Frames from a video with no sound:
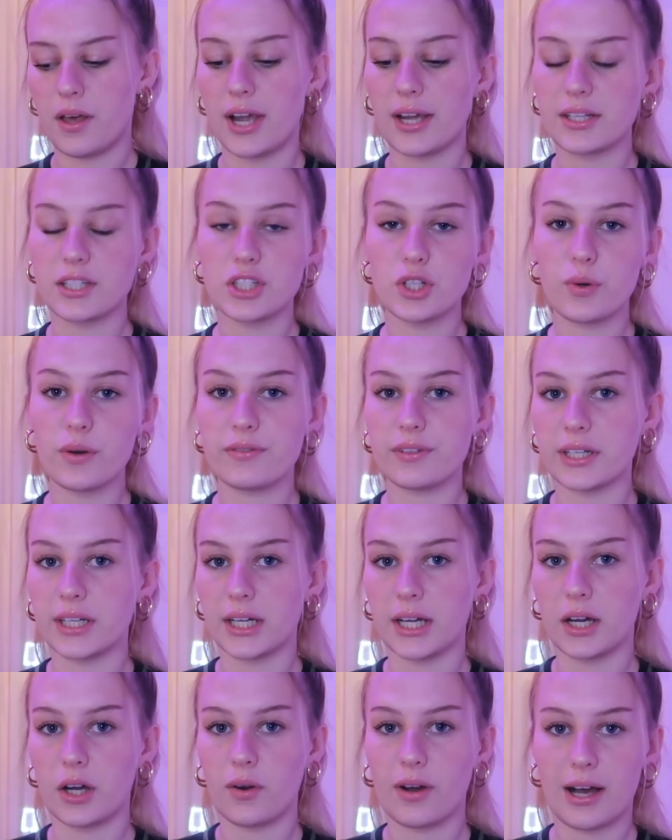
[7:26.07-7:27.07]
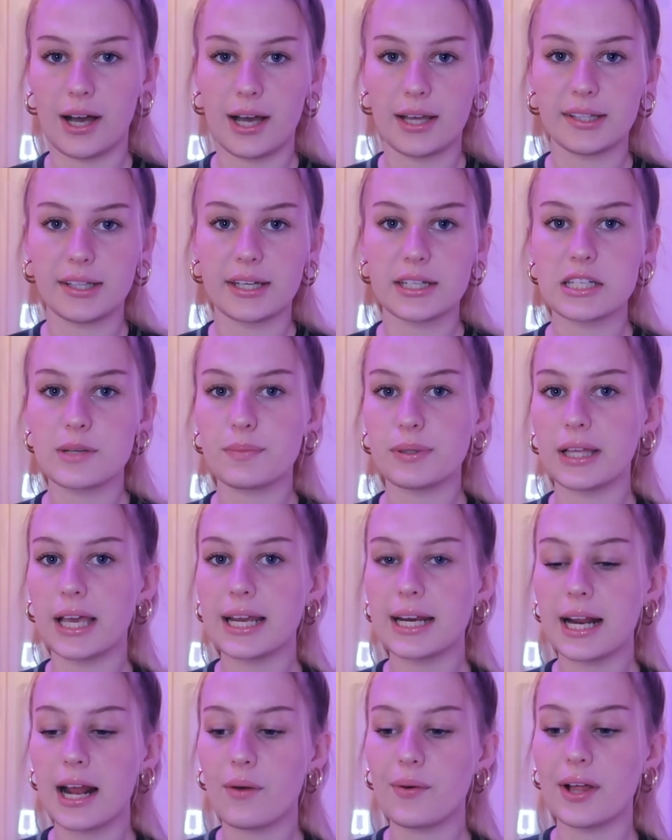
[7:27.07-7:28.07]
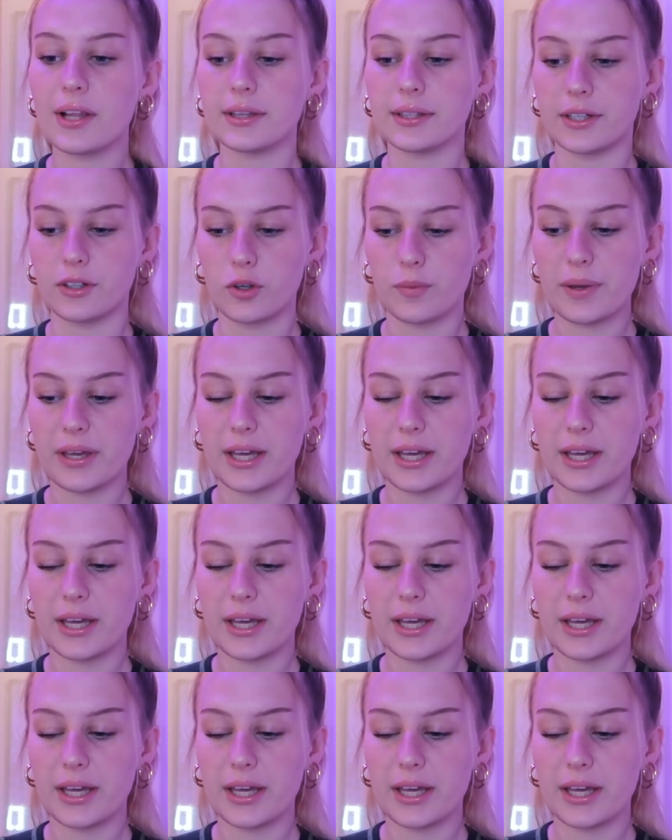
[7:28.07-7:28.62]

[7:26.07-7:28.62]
trying to do a video, I like to plan it out a little